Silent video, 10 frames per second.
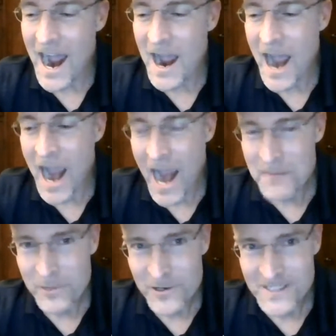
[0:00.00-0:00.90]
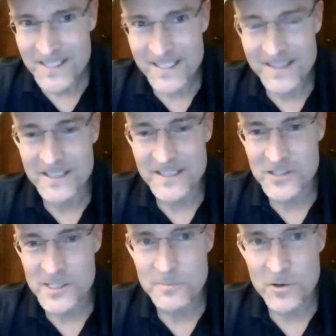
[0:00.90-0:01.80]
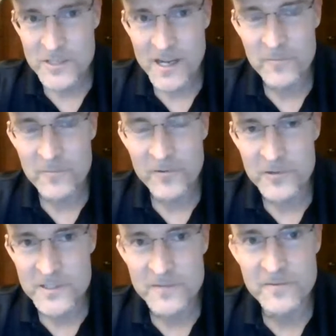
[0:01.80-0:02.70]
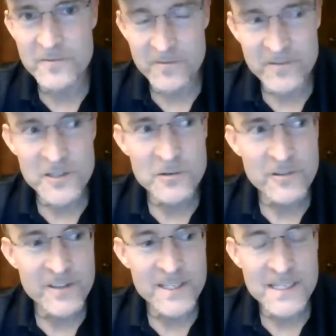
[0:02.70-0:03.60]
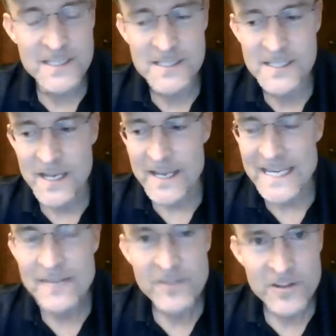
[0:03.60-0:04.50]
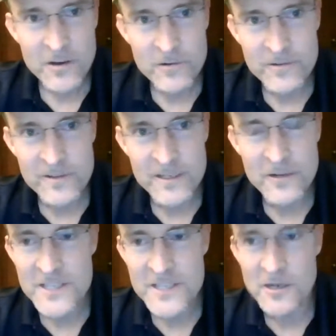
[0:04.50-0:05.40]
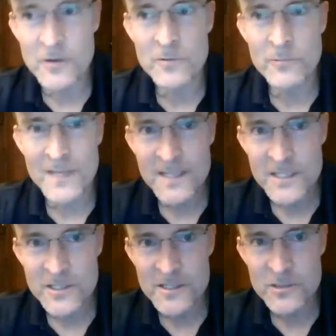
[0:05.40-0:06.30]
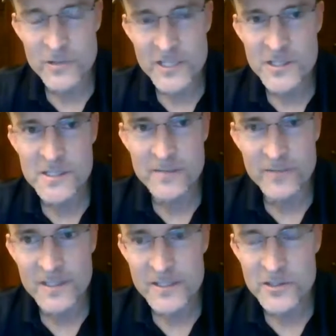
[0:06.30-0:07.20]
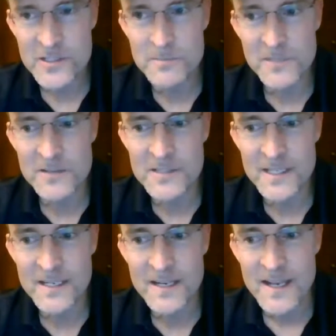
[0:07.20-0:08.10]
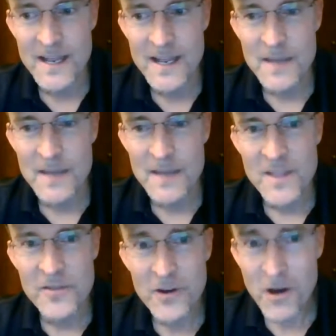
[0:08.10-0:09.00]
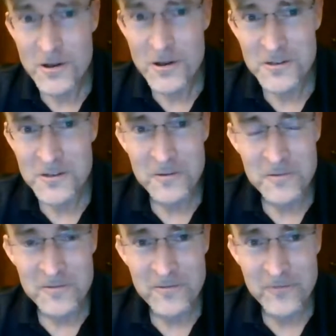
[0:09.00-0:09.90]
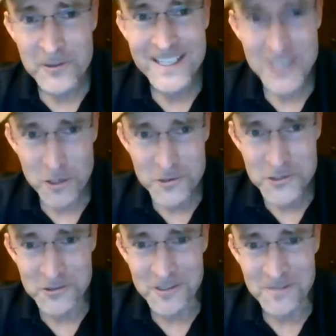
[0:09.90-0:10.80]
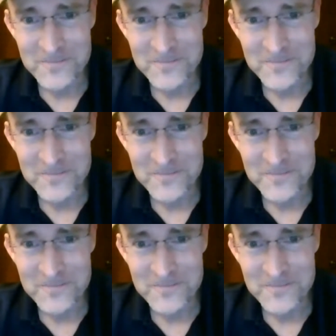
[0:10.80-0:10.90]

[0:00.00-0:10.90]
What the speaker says: I personally think it's just most helpful to view these, even though these are religious traditions of religious music, they're also fully cultural.